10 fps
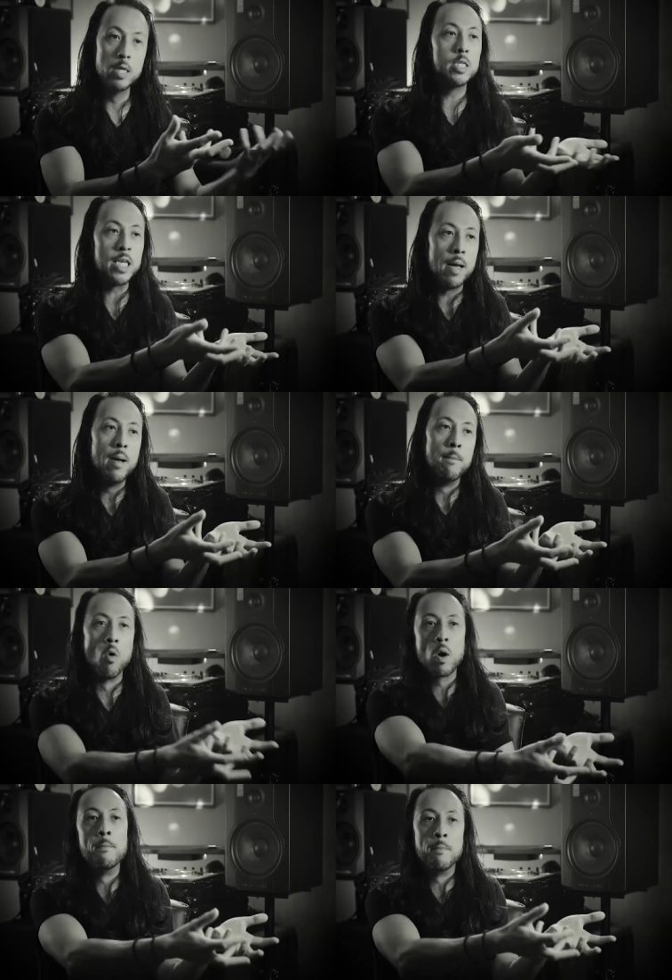to get
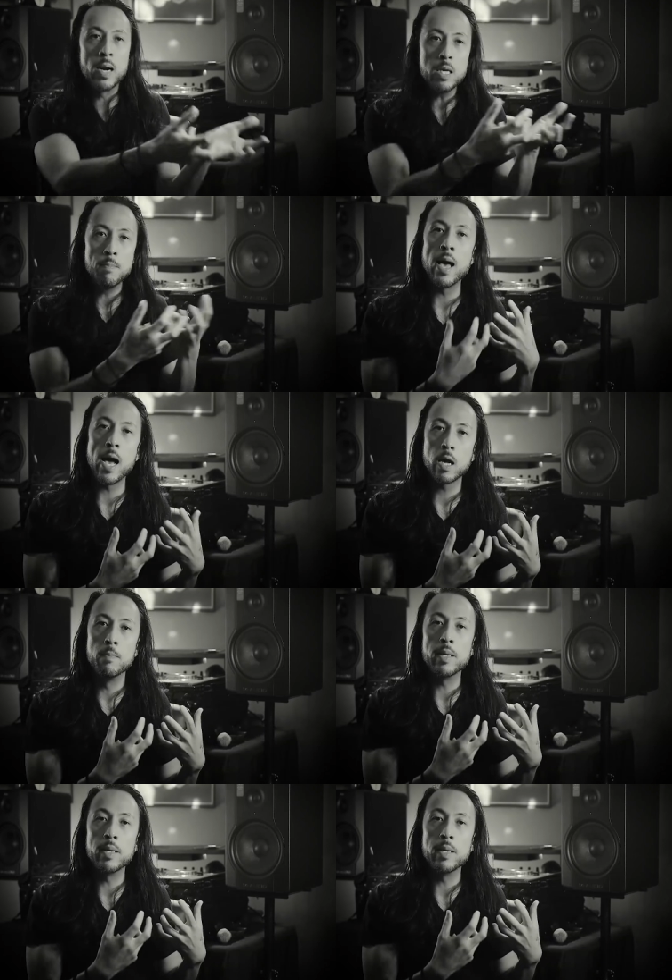more money back